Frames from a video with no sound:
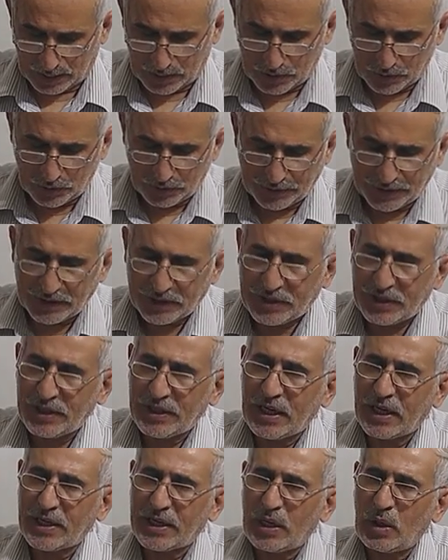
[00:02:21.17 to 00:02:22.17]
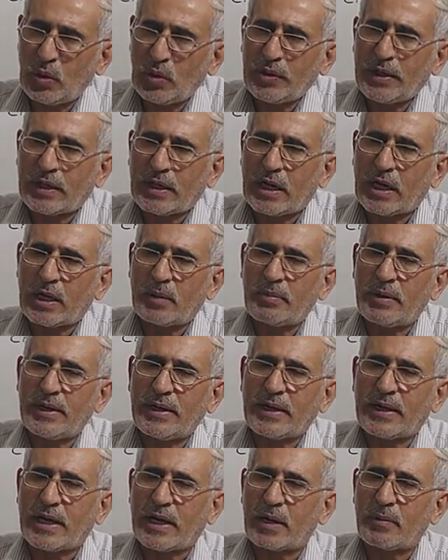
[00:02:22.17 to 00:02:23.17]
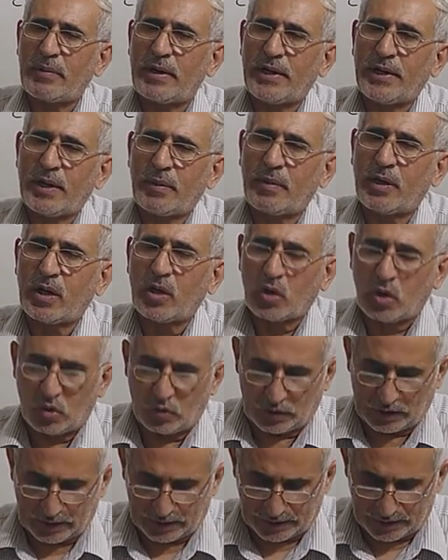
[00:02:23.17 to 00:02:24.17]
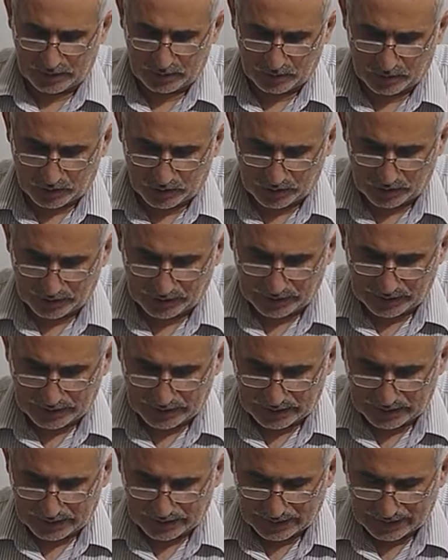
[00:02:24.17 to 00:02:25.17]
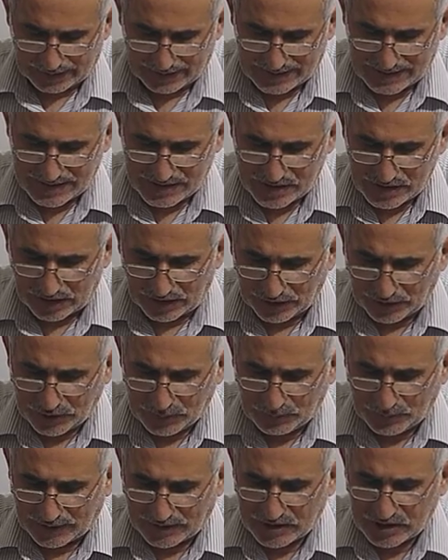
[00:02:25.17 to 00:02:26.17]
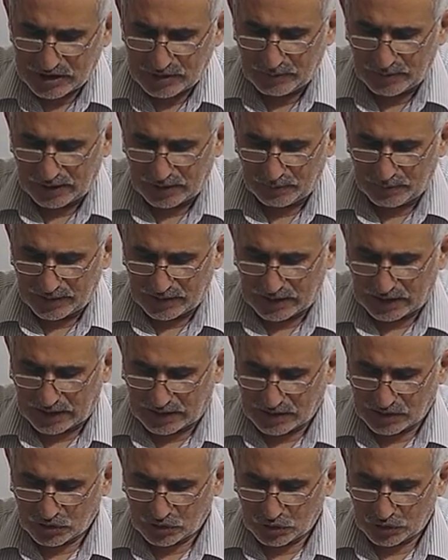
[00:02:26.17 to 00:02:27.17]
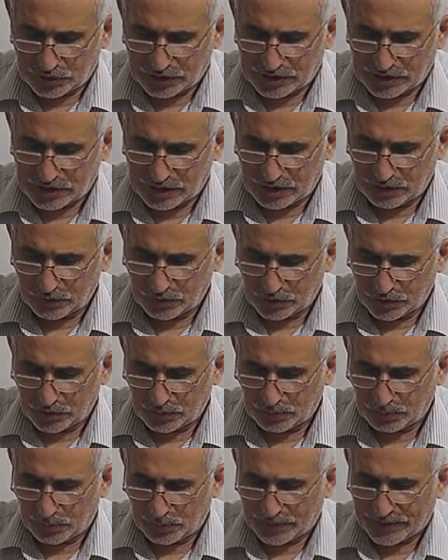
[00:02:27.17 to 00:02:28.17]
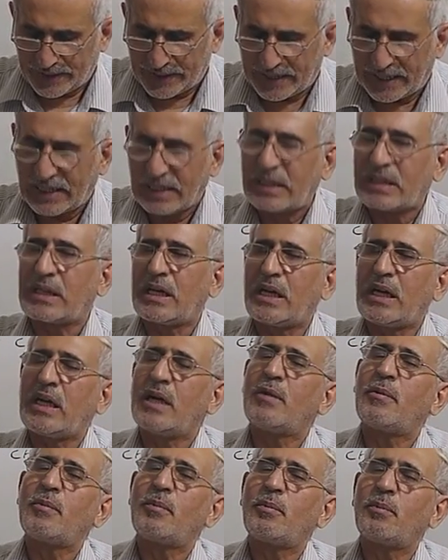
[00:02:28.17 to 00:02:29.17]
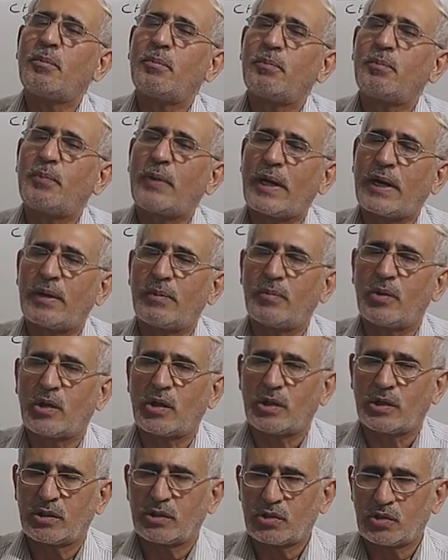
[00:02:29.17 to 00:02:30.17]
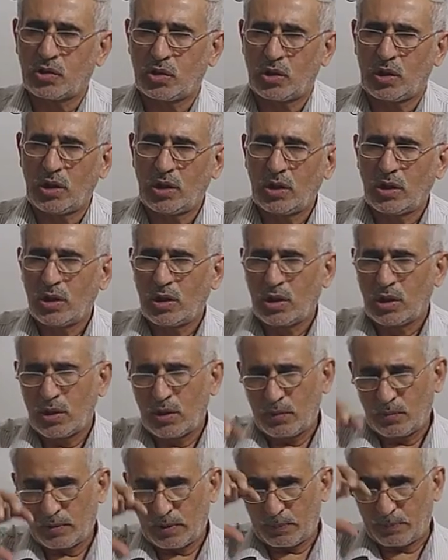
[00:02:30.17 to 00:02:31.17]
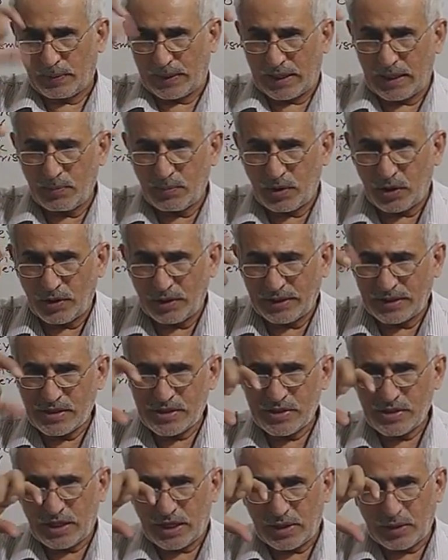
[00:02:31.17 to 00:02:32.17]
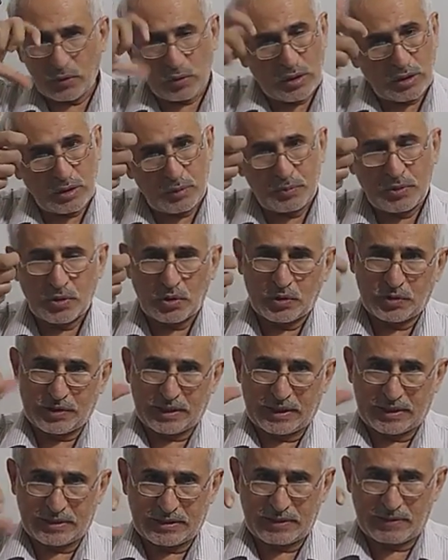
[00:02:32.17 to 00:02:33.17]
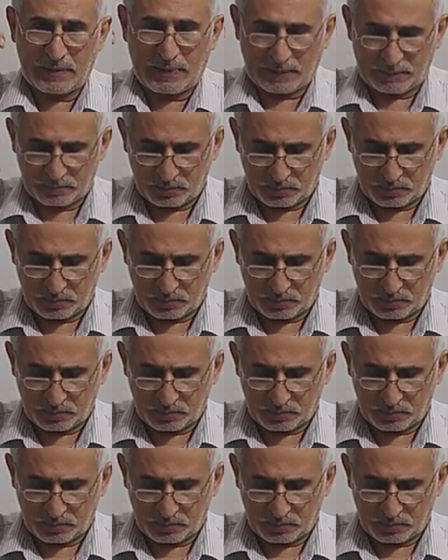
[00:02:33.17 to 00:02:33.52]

The rotation around the carbon-carbon double covalent bond is not possible because rotation would break the pi bond. So the pi bond is not going to be rotated.